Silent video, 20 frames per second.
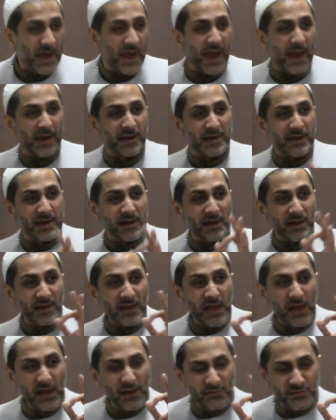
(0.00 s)
And he
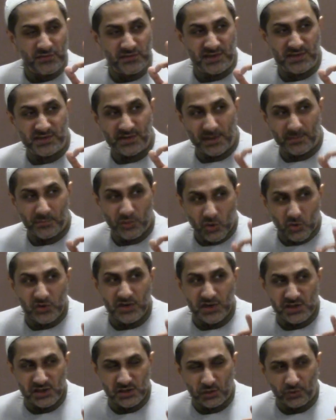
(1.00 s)
leaves this
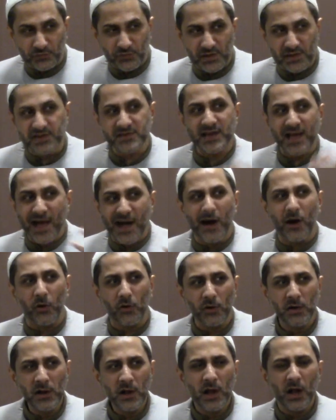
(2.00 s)
community of his
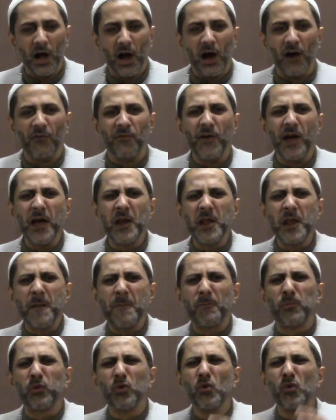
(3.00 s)
how? A
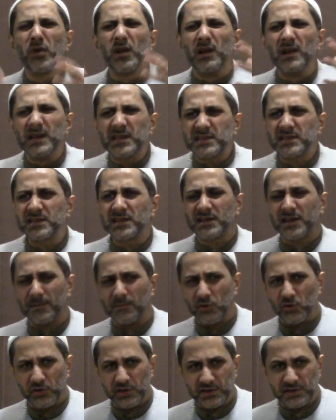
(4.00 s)
very pluralistic
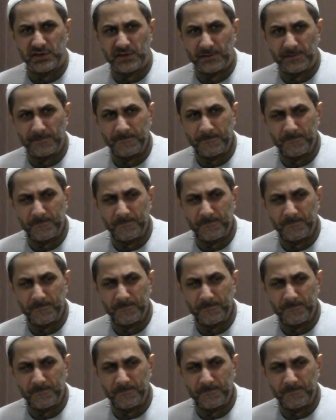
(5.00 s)
community.